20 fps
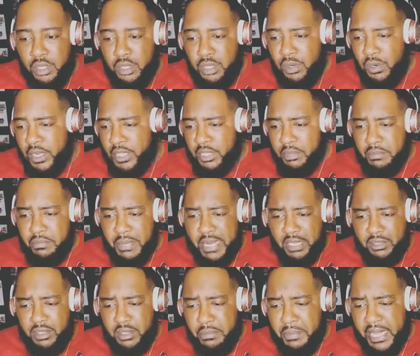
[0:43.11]
knowing
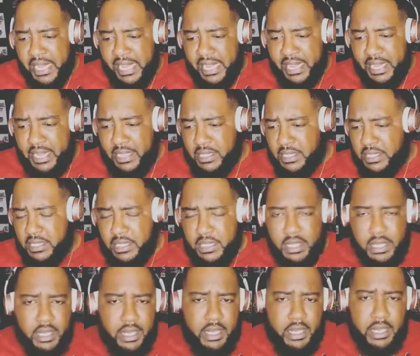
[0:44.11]
about the past,